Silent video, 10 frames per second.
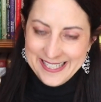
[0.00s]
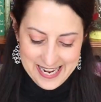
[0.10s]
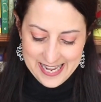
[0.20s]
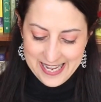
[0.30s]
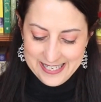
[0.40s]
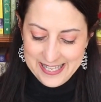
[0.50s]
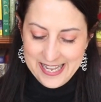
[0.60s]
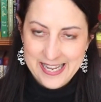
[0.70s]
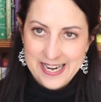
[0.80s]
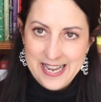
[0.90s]
And
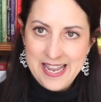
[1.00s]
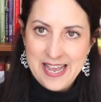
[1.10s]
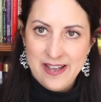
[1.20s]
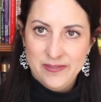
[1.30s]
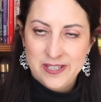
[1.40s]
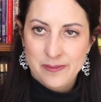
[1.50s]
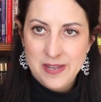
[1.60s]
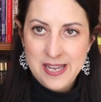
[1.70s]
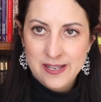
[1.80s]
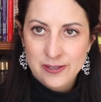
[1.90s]
then I have some
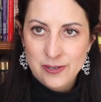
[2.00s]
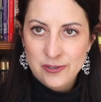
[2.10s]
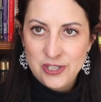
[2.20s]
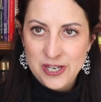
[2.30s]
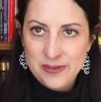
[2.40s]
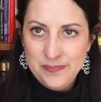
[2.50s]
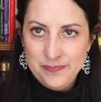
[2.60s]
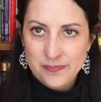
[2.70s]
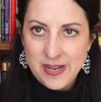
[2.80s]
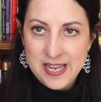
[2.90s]
hand lotion.
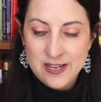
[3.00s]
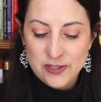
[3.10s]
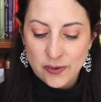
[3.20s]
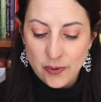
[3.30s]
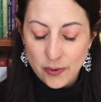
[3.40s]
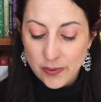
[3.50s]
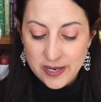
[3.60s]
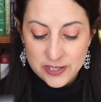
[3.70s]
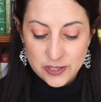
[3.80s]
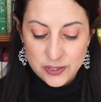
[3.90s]
My hands are
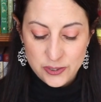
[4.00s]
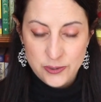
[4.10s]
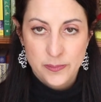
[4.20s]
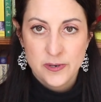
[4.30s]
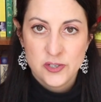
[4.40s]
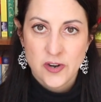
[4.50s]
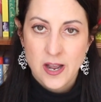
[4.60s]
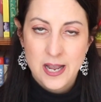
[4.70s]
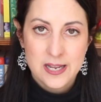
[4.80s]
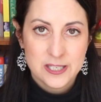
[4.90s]
always super
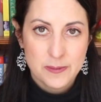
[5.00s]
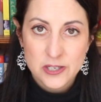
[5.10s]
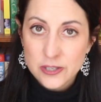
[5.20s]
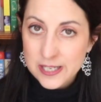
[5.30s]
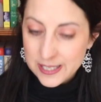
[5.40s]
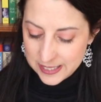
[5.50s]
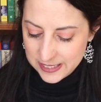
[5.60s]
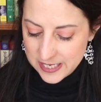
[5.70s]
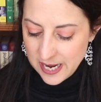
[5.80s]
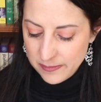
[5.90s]
dry, especially at
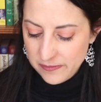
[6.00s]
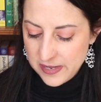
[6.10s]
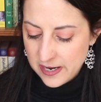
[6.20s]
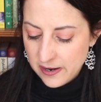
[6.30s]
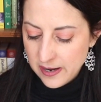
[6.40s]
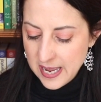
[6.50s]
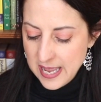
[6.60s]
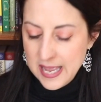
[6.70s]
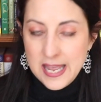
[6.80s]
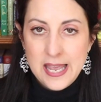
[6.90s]
this time of year.
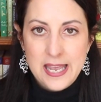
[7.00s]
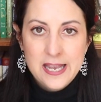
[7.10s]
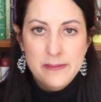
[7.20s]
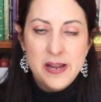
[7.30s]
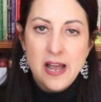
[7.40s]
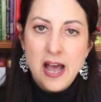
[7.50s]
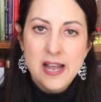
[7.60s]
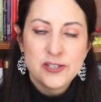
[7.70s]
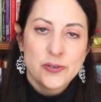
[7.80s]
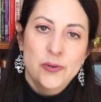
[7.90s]
And my
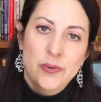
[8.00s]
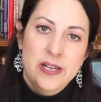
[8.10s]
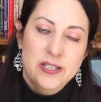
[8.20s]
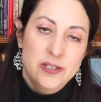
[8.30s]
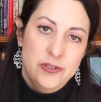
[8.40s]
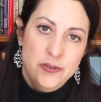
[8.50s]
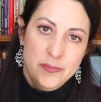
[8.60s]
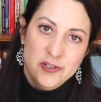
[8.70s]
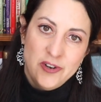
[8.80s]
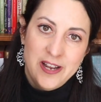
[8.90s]
eyes are always
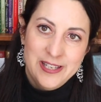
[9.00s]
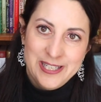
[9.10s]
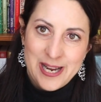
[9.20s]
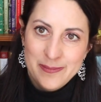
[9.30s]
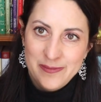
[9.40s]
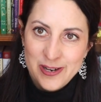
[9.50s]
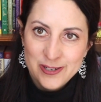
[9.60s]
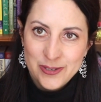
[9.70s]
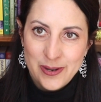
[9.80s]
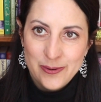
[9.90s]
super dry this time of
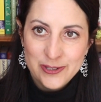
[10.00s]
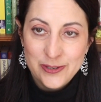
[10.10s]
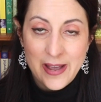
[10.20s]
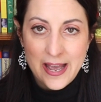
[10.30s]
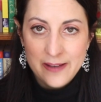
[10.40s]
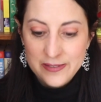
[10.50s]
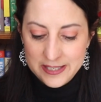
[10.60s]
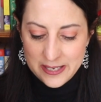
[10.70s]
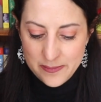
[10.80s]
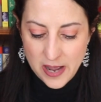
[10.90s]
year, so I also have
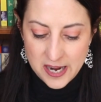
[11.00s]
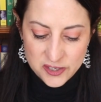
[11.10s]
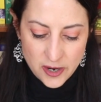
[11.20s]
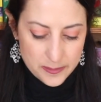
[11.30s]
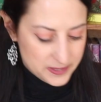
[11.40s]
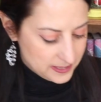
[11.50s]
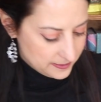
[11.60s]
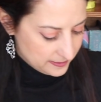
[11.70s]
some eye drops.